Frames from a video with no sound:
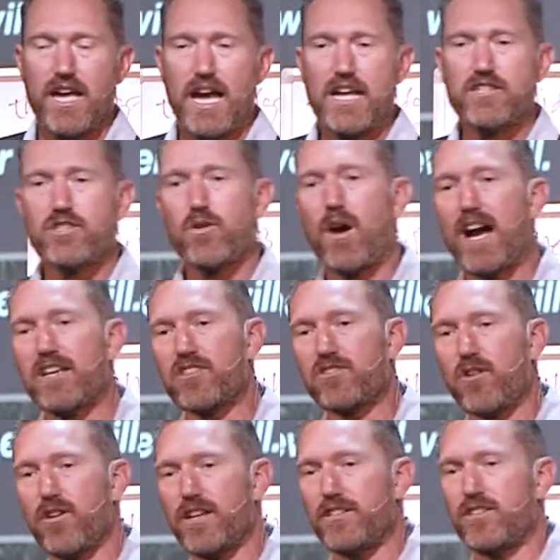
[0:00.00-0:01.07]
And so I
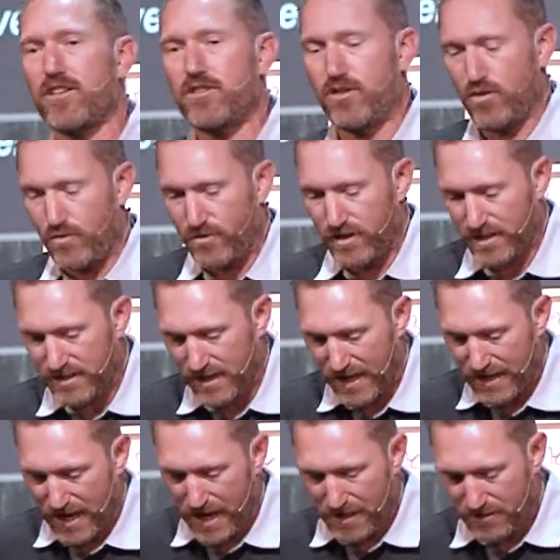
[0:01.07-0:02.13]
started to do things and
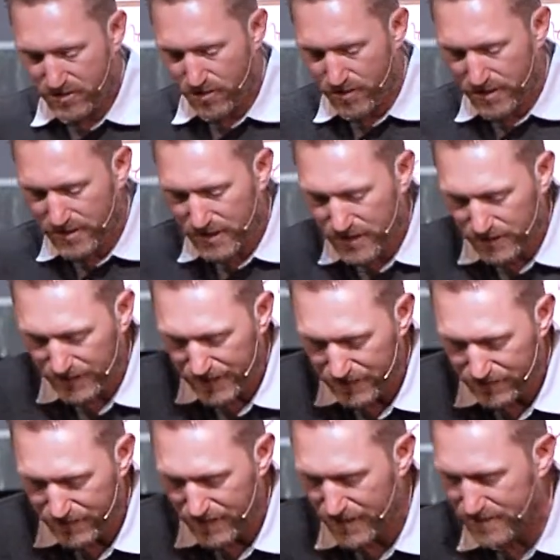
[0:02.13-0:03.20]
I, I started to
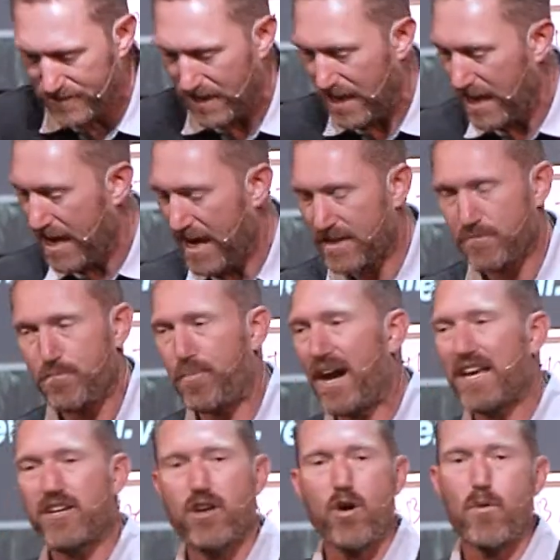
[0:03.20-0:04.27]
clean things. And
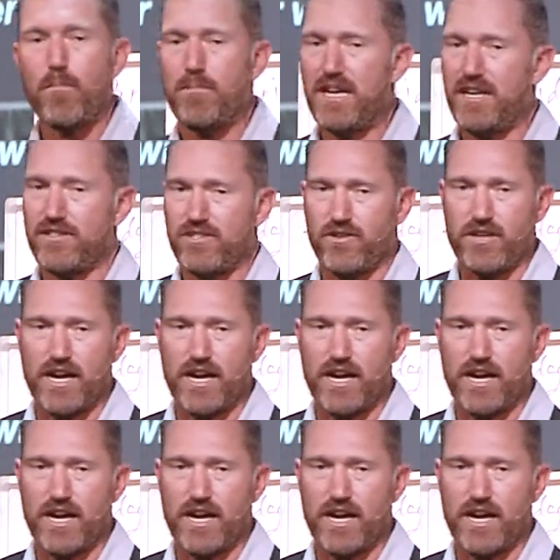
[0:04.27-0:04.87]
by no means, you